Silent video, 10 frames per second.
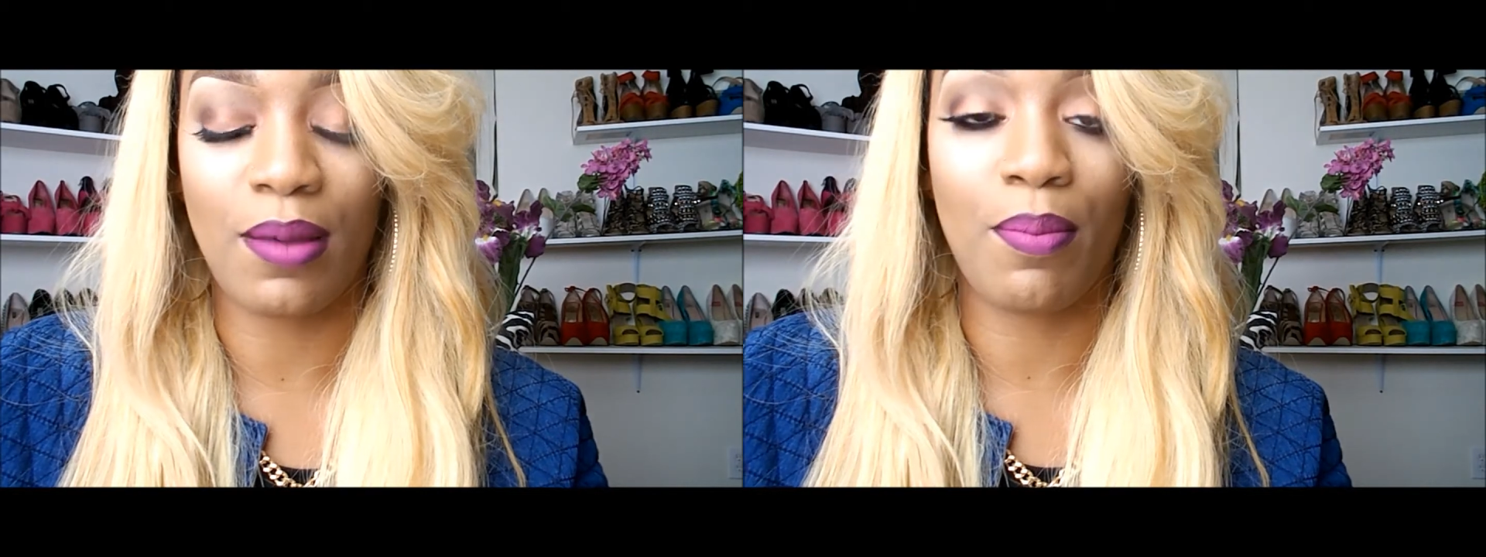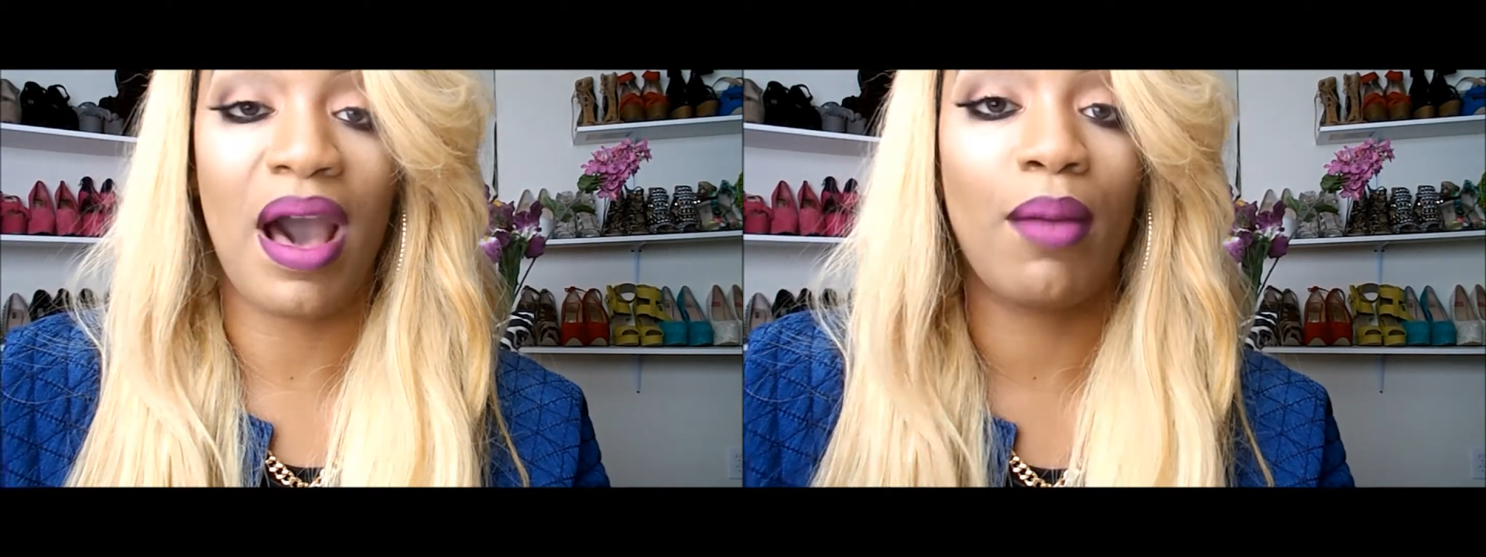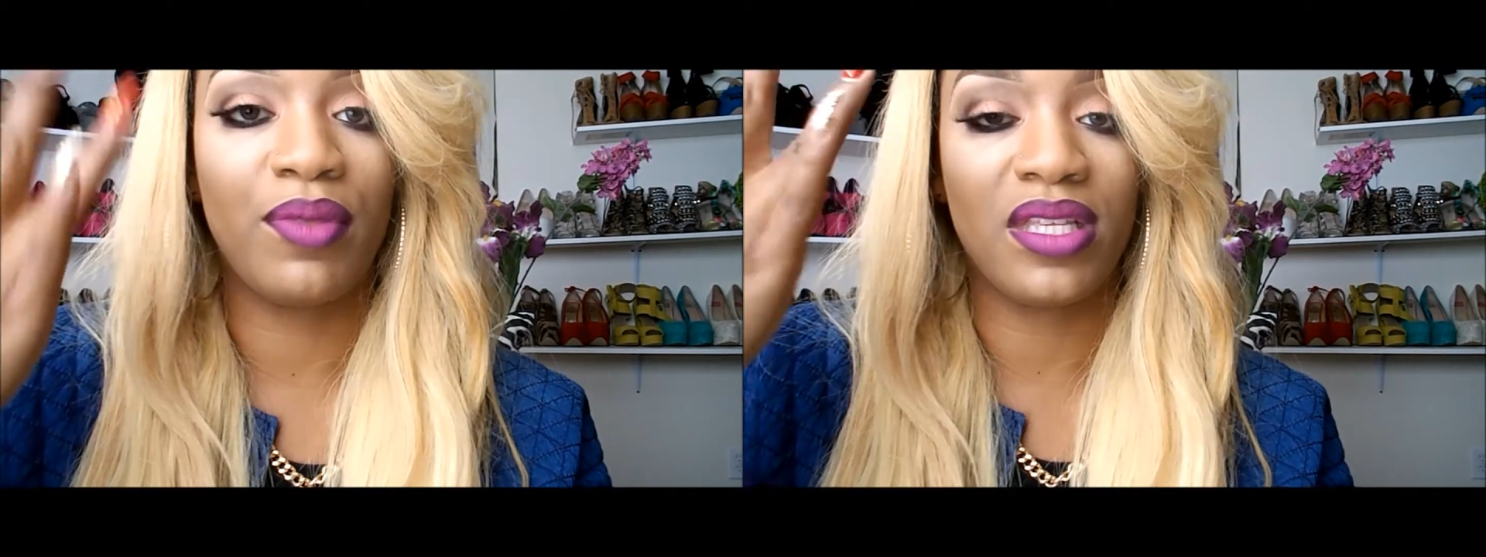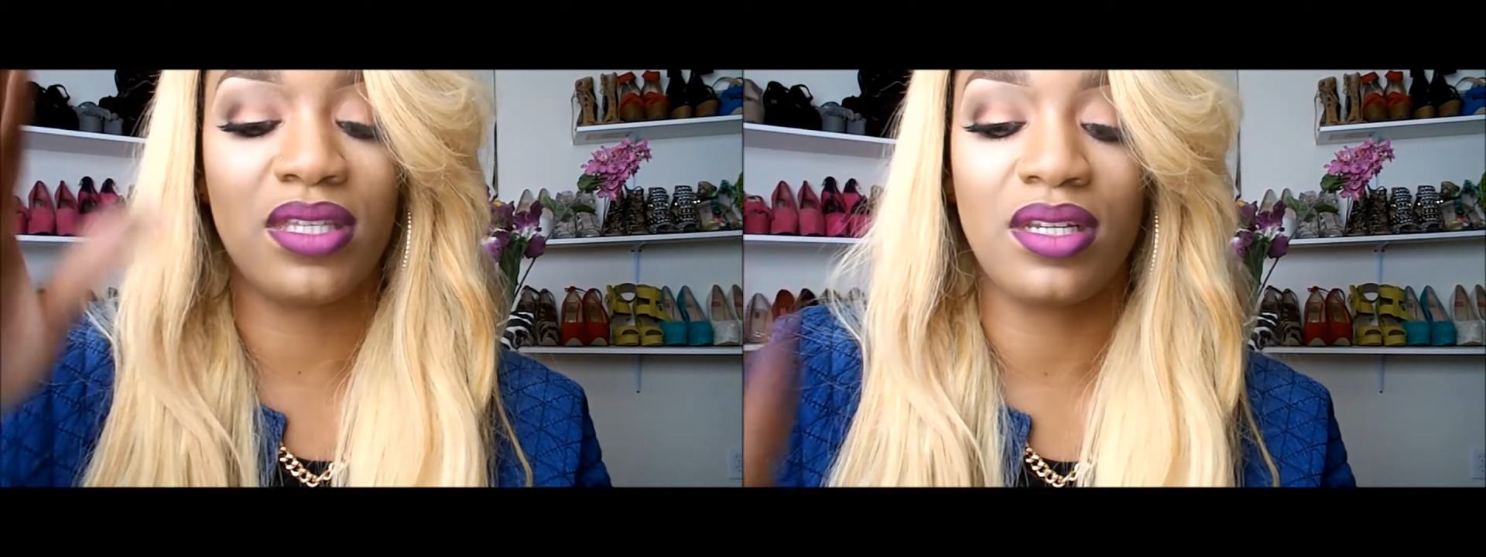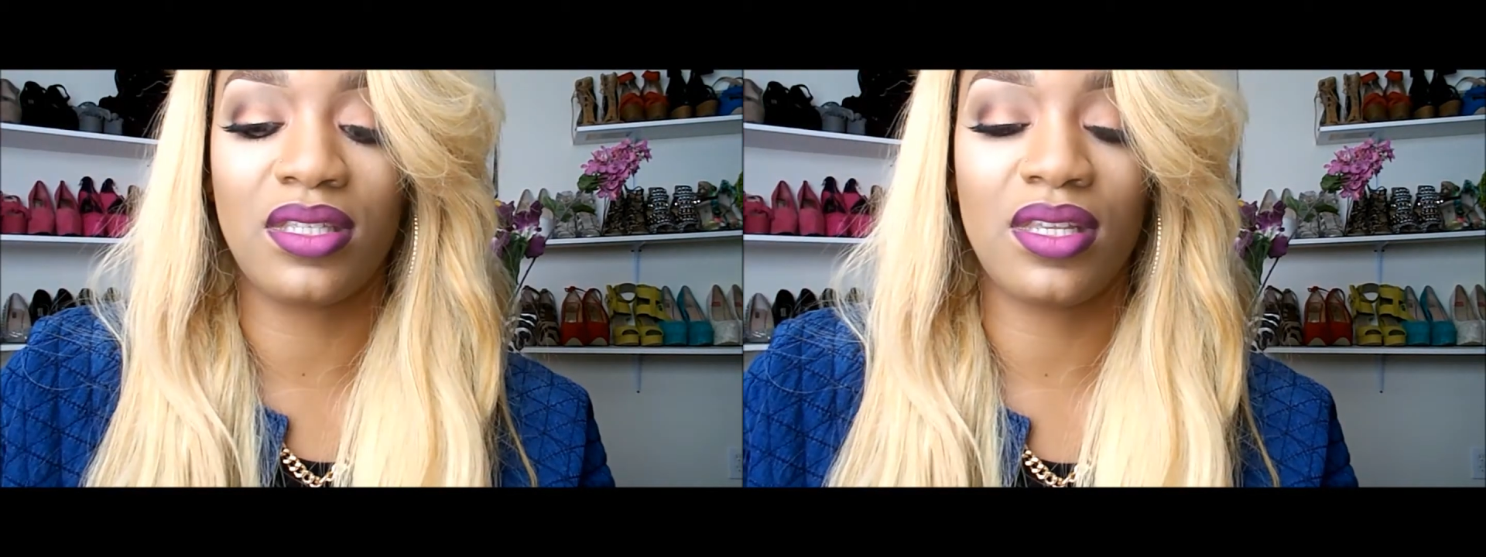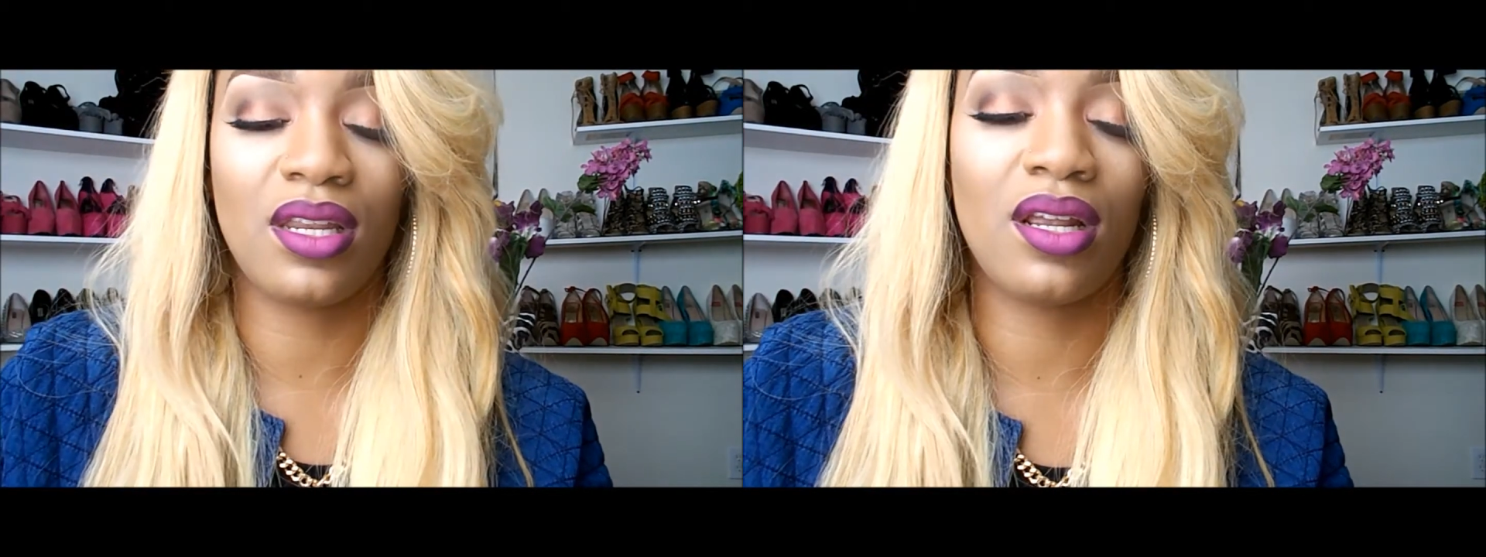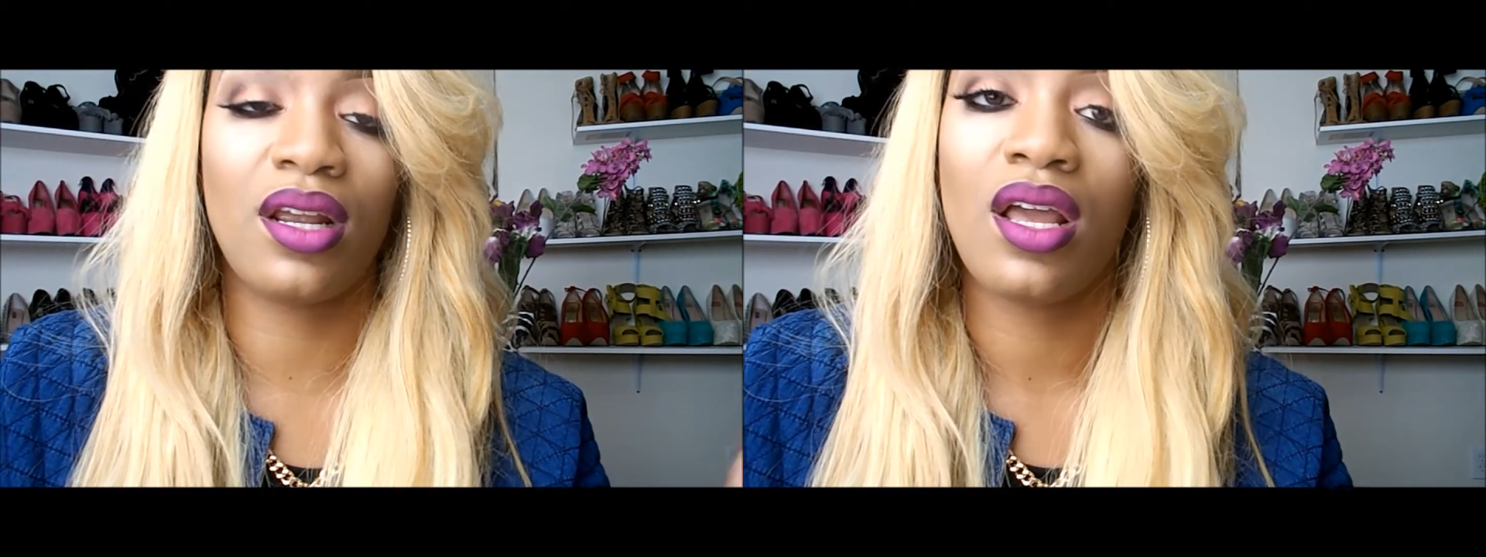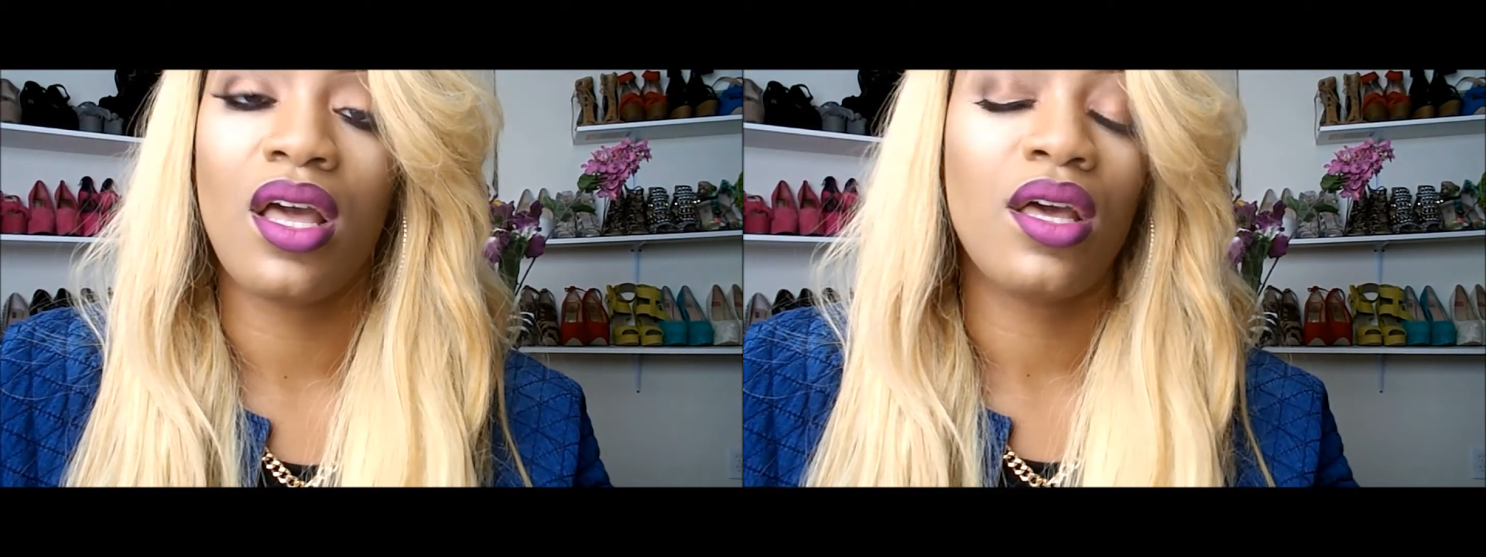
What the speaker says: and then pop this in the center.